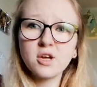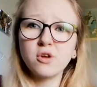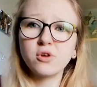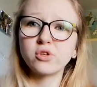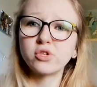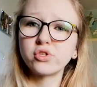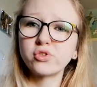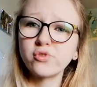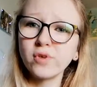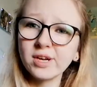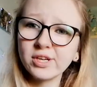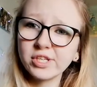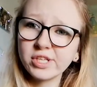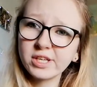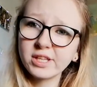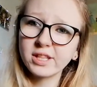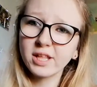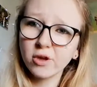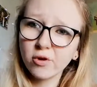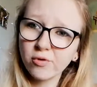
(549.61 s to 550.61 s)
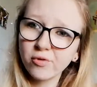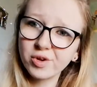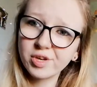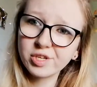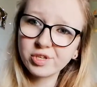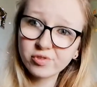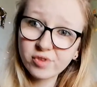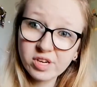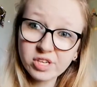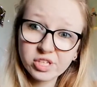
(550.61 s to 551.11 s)
you're stretching the already
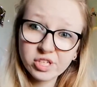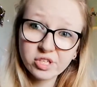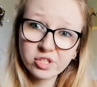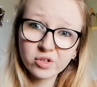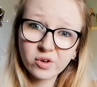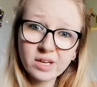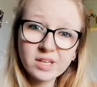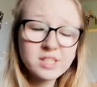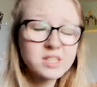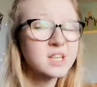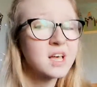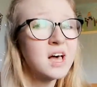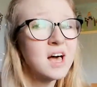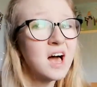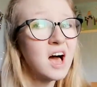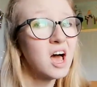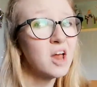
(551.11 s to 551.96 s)
stretchy joints